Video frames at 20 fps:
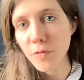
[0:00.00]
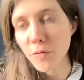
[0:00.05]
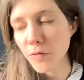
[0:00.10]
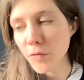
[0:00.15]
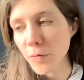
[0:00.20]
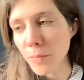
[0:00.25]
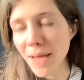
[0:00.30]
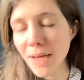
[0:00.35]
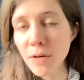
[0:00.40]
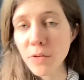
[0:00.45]

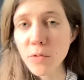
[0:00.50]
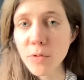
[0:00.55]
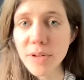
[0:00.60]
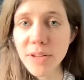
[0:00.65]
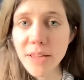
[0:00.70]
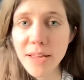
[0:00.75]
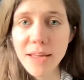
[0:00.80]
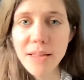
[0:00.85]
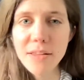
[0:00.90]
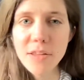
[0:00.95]
for
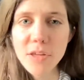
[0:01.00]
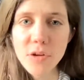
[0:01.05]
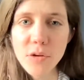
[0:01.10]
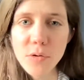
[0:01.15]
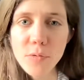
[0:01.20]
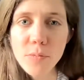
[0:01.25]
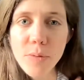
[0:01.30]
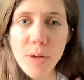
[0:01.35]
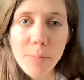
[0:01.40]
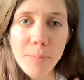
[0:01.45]
Macron. And
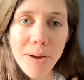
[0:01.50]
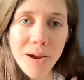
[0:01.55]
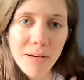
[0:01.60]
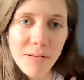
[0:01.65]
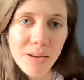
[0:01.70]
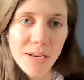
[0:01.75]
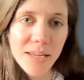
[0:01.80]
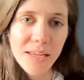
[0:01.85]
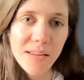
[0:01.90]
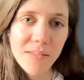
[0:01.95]
you
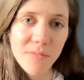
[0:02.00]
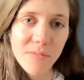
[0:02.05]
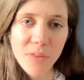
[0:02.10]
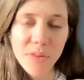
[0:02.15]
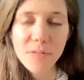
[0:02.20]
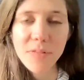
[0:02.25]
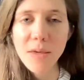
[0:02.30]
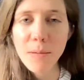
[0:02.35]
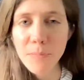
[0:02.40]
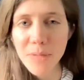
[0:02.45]
apparently,
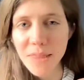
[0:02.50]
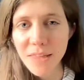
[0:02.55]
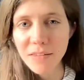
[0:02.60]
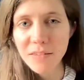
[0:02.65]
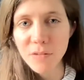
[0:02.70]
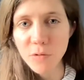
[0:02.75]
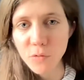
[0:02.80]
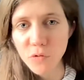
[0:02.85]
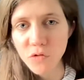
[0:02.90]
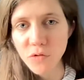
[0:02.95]
I mean, they're
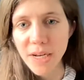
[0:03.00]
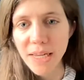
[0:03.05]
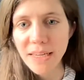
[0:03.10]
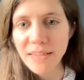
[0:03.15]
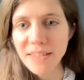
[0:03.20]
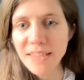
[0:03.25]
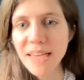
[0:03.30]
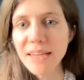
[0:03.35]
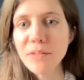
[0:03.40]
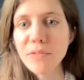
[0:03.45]
still
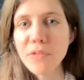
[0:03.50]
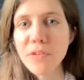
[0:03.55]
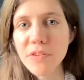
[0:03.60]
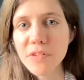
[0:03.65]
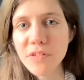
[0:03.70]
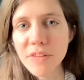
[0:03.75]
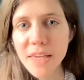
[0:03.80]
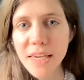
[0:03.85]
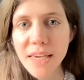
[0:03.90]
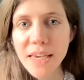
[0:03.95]
drilling down to
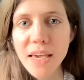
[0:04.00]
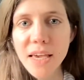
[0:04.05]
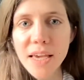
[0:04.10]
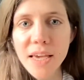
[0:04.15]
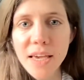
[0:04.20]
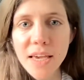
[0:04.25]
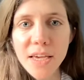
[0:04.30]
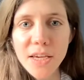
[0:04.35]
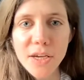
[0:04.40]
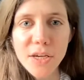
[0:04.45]
see,
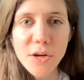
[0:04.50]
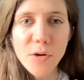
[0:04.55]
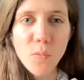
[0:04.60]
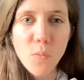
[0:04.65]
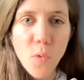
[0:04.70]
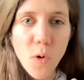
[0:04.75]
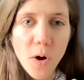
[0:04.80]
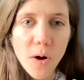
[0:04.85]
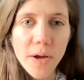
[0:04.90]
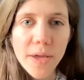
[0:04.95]
you know,
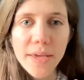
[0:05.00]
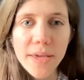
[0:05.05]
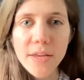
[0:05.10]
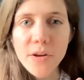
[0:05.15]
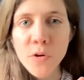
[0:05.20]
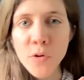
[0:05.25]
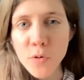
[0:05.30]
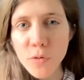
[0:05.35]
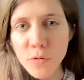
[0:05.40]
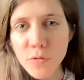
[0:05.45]
why and
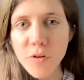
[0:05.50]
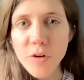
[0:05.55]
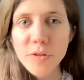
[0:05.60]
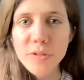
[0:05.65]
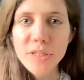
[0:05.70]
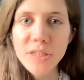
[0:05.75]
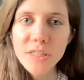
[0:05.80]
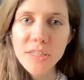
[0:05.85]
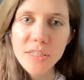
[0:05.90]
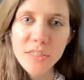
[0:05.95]
who
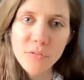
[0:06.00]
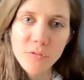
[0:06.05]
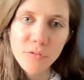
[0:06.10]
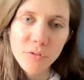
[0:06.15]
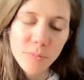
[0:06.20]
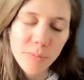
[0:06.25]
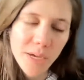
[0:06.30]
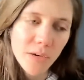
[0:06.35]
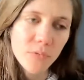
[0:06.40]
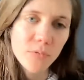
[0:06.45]
voted for
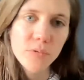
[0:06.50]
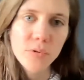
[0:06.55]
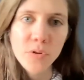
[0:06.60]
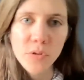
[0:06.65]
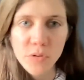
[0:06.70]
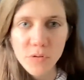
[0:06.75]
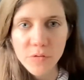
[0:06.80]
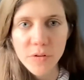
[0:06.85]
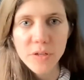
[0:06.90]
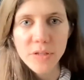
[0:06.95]
Macron and
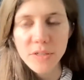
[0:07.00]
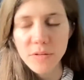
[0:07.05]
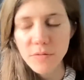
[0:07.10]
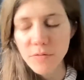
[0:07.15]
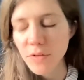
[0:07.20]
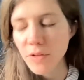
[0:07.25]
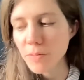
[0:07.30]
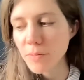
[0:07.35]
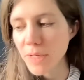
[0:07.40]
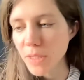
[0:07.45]
who voted
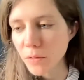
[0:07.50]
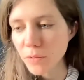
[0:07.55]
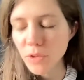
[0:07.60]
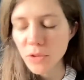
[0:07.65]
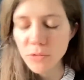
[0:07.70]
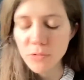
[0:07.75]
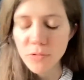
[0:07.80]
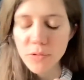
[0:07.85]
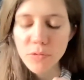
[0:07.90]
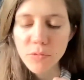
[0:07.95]
for
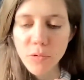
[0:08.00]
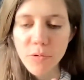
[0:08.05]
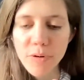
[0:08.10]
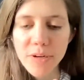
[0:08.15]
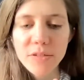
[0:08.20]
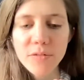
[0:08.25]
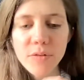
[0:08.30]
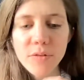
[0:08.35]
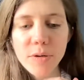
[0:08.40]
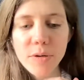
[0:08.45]
Mélenchon and all the
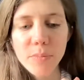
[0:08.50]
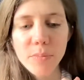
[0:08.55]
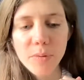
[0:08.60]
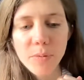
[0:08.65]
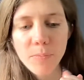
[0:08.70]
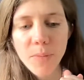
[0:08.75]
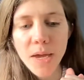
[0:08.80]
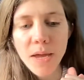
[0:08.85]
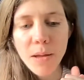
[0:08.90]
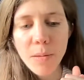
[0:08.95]
rest of
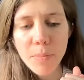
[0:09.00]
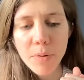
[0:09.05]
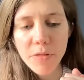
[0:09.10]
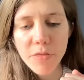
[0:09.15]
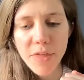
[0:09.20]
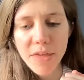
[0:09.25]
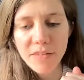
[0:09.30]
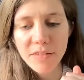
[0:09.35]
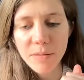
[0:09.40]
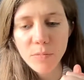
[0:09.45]
it, but
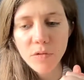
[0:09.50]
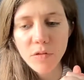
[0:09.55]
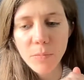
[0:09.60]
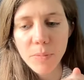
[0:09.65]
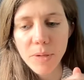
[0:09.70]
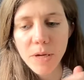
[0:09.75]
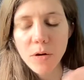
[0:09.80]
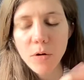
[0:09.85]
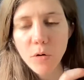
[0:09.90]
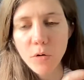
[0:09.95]
there seems to
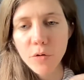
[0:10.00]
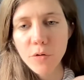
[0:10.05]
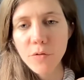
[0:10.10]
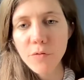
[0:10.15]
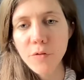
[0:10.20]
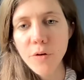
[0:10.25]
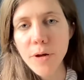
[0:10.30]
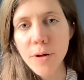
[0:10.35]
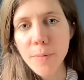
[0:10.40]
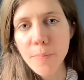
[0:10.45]
be a lot
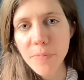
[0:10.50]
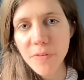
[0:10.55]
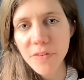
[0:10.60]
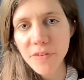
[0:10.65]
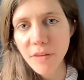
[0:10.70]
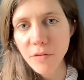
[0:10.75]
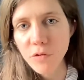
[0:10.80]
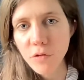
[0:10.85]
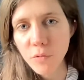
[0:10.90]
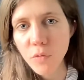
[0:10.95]
of
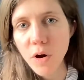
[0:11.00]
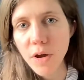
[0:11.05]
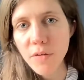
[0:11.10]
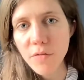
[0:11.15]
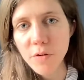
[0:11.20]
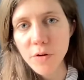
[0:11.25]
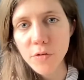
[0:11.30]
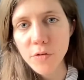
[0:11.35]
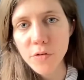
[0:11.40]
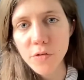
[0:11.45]

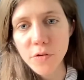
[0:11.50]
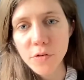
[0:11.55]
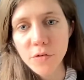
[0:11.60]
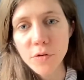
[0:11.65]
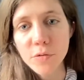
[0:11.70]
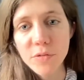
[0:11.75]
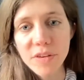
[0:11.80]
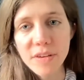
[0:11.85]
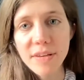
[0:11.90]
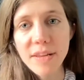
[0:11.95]
centre-right voters
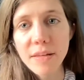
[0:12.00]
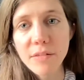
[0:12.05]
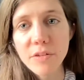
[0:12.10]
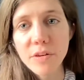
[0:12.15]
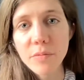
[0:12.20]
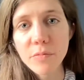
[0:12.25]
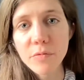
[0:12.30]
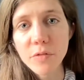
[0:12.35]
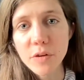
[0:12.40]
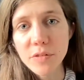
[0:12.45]
who did end
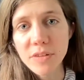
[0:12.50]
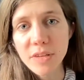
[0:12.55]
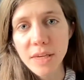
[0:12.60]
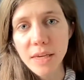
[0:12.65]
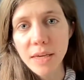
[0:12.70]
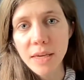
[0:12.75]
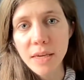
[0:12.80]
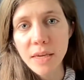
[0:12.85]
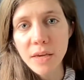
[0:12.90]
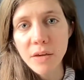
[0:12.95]
up
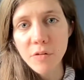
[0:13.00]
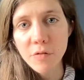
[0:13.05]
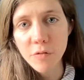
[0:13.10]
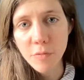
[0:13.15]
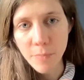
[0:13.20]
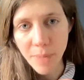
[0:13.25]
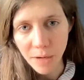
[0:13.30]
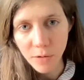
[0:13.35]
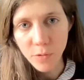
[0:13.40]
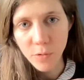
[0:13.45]
voting for
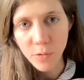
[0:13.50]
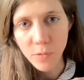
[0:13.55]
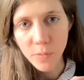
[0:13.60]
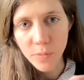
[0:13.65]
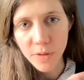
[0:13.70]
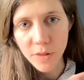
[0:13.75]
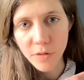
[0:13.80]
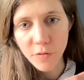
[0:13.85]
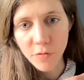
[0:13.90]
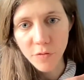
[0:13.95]

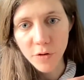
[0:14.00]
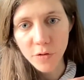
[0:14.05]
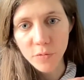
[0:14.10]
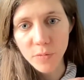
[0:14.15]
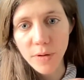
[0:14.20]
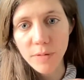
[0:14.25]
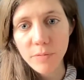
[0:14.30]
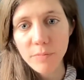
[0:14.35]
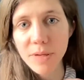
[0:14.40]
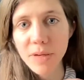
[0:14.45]
Macron in the first
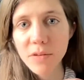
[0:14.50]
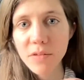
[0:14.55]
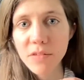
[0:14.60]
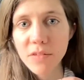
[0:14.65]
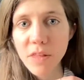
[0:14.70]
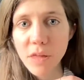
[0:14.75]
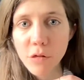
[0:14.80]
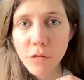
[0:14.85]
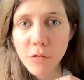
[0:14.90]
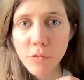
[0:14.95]
round because
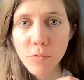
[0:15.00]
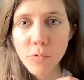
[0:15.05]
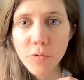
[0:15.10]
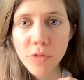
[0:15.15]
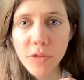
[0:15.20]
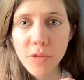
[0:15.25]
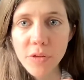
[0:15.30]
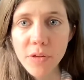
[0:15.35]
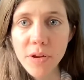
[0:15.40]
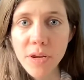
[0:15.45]
they thought
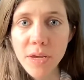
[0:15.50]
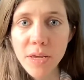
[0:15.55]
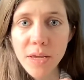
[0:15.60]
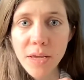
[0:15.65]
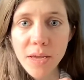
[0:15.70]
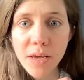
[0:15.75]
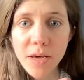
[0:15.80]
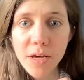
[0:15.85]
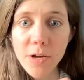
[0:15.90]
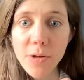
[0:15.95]
that
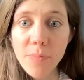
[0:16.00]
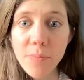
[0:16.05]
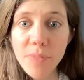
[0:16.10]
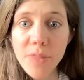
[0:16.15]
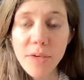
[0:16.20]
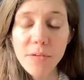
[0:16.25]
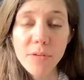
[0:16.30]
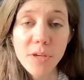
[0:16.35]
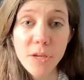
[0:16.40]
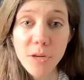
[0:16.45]

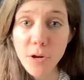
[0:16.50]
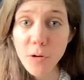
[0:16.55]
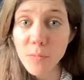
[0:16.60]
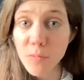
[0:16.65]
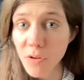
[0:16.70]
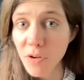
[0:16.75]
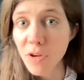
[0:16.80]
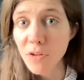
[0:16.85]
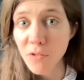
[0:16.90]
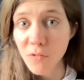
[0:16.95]
that, you know,
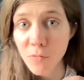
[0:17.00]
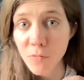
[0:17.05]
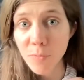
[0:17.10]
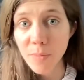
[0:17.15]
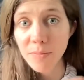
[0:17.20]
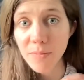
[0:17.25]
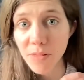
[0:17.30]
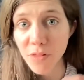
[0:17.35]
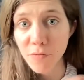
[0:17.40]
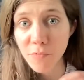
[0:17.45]
could you
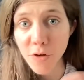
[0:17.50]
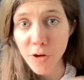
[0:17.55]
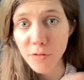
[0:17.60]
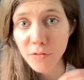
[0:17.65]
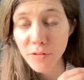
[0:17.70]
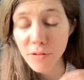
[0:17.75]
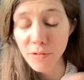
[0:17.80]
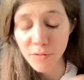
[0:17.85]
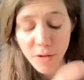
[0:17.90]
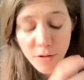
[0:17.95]
remember the
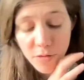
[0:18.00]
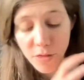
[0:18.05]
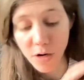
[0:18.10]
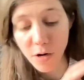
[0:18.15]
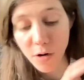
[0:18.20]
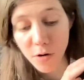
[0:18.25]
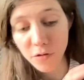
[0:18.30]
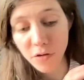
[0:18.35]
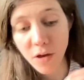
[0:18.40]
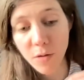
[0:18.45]
first, like the
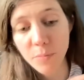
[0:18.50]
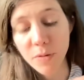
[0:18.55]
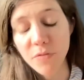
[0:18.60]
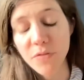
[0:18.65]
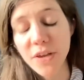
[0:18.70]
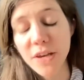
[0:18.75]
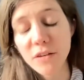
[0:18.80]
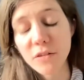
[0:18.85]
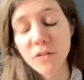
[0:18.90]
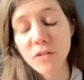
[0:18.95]
last couple of
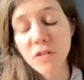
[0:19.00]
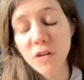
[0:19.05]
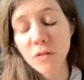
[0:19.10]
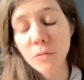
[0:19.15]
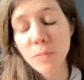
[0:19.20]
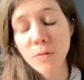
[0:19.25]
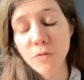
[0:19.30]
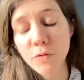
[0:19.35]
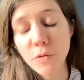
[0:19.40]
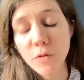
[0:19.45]
days just
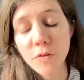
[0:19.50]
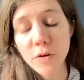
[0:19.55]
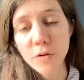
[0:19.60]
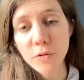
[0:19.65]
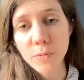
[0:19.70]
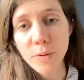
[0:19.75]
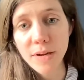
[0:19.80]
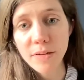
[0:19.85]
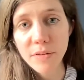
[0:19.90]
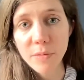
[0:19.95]
before the
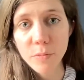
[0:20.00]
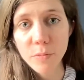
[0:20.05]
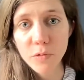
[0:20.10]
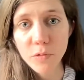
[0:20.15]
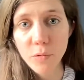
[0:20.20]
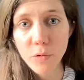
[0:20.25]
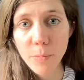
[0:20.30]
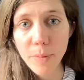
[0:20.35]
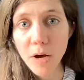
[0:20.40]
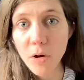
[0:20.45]
first round, it was
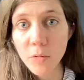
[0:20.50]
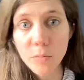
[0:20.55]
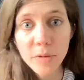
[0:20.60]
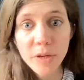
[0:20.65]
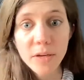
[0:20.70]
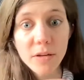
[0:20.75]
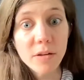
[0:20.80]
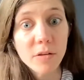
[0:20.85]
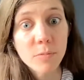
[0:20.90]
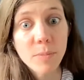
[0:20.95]
all about, oh my
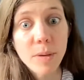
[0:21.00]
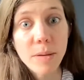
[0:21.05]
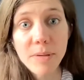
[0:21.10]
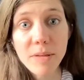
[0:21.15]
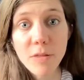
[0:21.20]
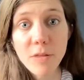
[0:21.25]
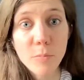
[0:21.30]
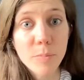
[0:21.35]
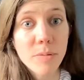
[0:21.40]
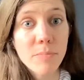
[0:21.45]
goodness, maybe
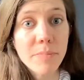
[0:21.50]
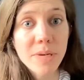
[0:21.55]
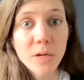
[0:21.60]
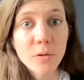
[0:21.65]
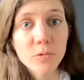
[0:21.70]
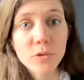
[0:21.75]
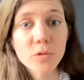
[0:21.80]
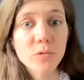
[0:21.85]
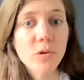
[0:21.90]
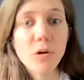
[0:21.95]
there'll be
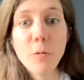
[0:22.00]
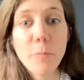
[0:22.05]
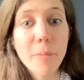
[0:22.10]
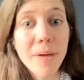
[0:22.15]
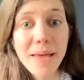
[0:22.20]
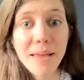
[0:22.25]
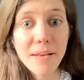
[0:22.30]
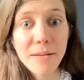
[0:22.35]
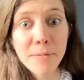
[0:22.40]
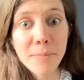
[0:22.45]
Mélenchon and Le
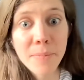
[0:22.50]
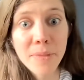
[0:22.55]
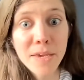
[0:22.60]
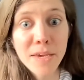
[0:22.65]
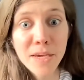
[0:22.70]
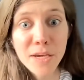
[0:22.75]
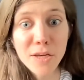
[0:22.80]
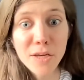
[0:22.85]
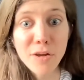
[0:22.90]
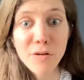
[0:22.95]
Pen,
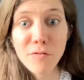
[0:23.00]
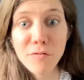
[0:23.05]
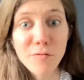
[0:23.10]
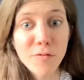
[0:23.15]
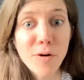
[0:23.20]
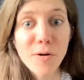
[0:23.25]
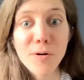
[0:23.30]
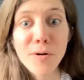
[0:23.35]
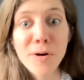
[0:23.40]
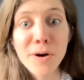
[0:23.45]
you know,
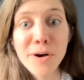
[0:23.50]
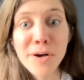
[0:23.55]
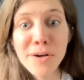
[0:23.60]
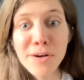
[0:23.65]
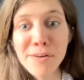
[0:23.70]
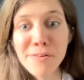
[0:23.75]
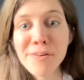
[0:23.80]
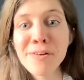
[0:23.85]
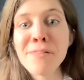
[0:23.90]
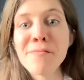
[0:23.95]
far
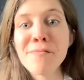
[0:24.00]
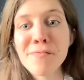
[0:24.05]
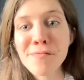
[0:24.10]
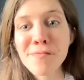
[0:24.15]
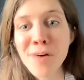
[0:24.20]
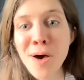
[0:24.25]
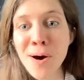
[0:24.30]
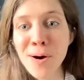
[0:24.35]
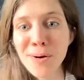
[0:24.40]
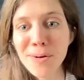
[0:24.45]

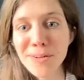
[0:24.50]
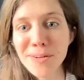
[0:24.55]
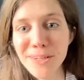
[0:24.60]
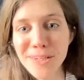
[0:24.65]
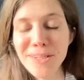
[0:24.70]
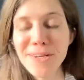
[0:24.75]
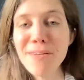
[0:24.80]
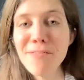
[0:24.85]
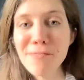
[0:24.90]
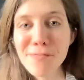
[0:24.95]
hard,
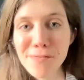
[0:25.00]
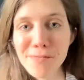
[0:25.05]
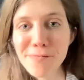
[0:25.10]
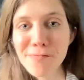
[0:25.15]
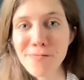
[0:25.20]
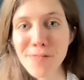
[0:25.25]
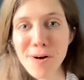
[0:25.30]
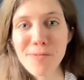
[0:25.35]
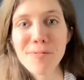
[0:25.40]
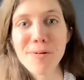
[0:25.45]
you know,
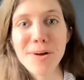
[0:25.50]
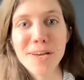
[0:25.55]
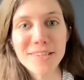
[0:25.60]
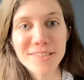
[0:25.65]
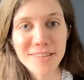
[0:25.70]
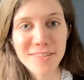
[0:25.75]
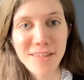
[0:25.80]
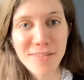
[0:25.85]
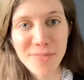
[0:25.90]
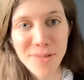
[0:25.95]
far right
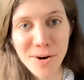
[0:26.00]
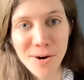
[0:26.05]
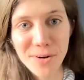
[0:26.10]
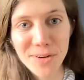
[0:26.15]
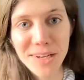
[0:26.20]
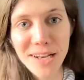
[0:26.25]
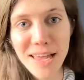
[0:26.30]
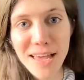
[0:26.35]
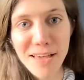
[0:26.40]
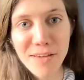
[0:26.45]
and then the
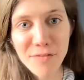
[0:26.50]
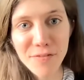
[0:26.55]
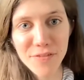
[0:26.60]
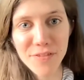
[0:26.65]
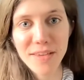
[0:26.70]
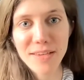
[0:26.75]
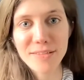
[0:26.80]
hard left.